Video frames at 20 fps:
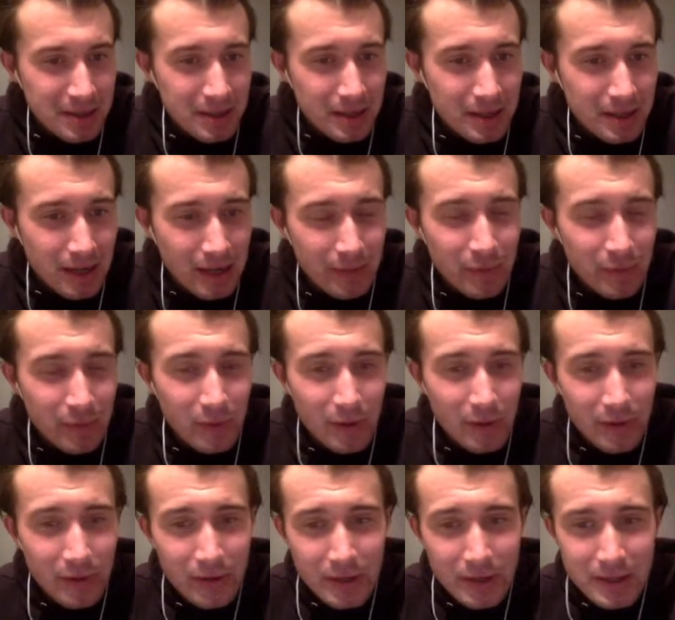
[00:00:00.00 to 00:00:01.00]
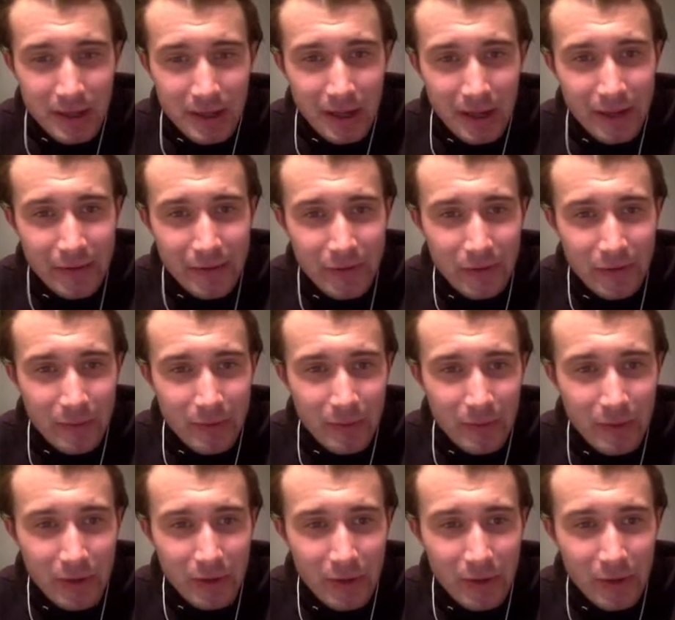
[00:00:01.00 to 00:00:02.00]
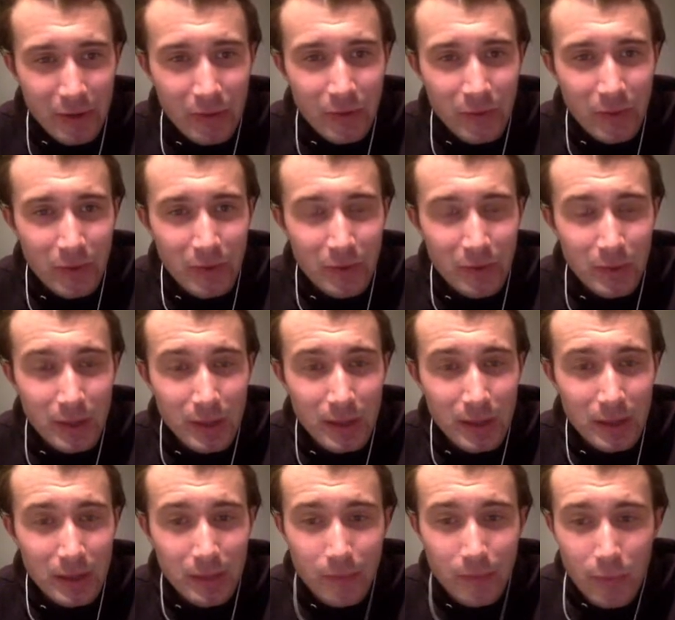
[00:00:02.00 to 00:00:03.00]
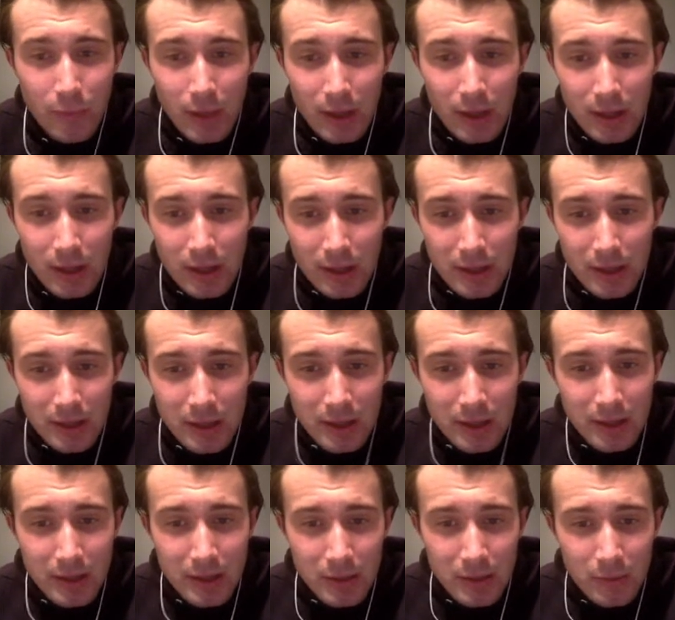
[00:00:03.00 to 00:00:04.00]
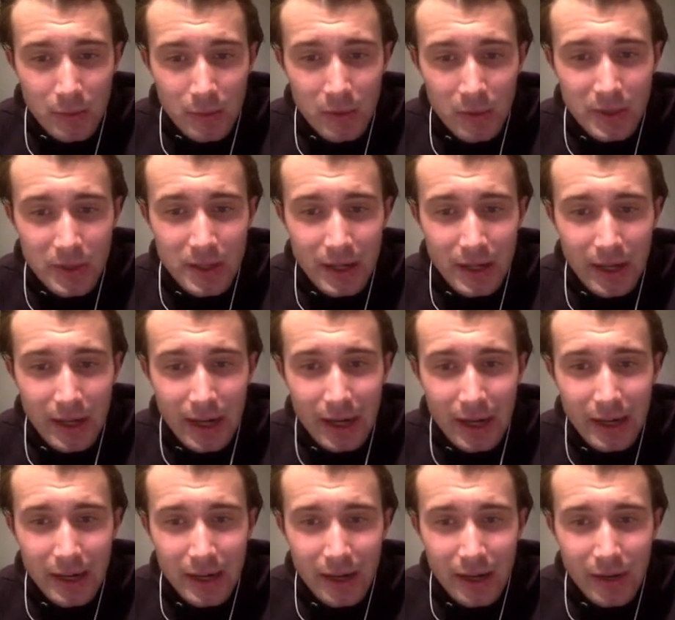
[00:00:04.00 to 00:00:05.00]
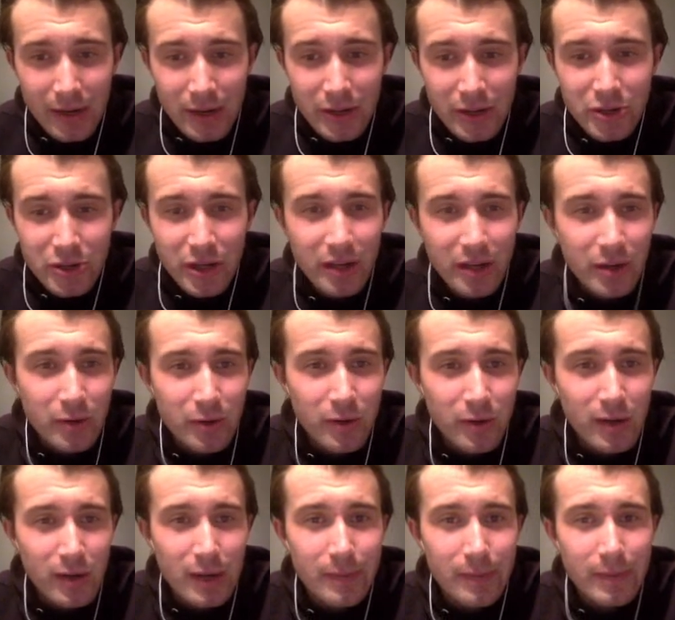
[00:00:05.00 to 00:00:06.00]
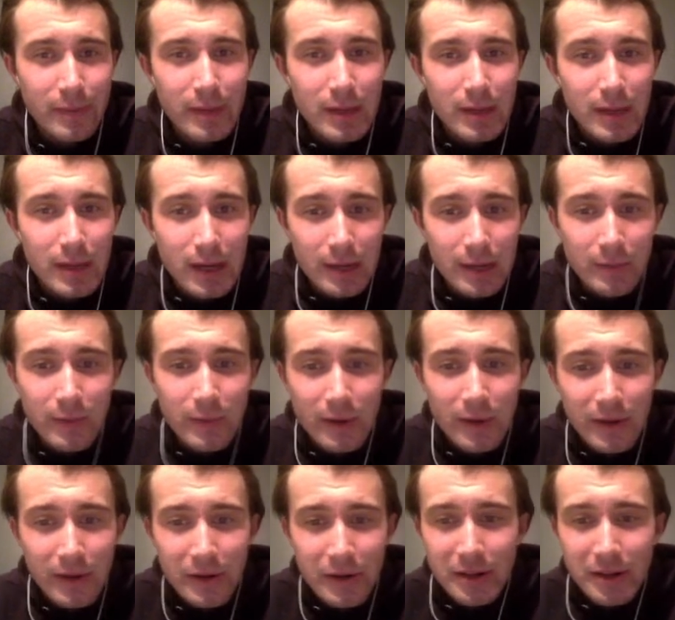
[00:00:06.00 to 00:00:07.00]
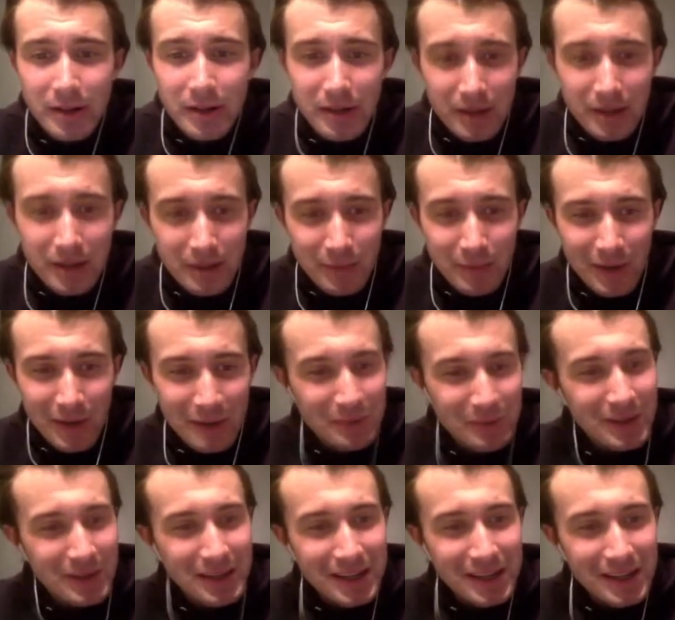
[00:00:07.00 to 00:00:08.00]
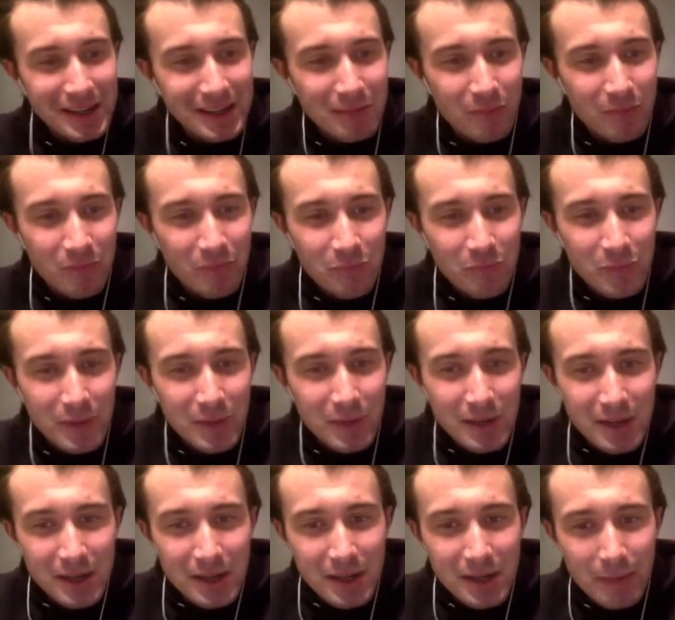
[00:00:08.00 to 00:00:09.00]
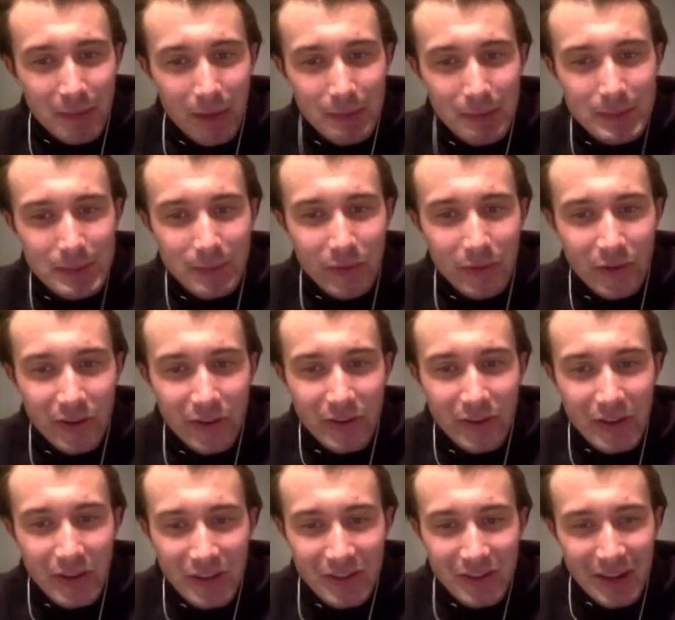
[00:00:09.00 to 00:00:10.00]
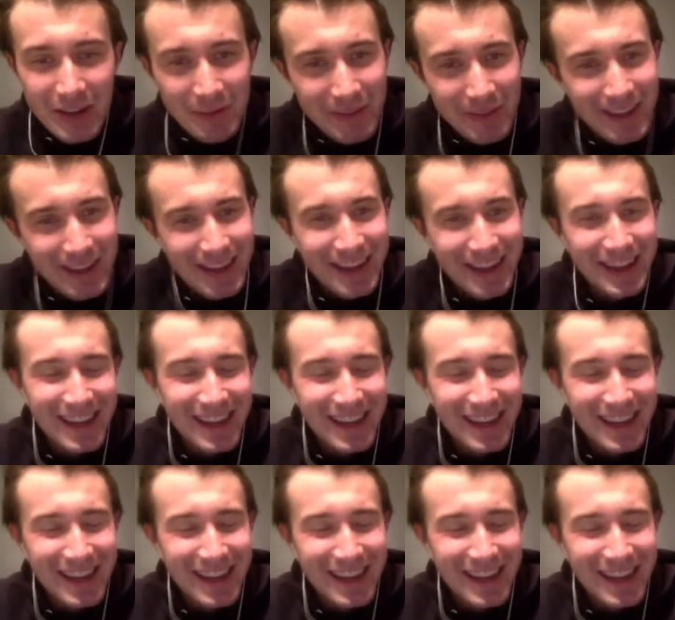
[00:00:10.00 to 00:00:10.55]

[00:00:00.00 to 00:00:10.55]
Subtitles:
Unpro is keen for some dog food. Well, we'll see how you go in the chicken cook up. Unpro, you might be producing something.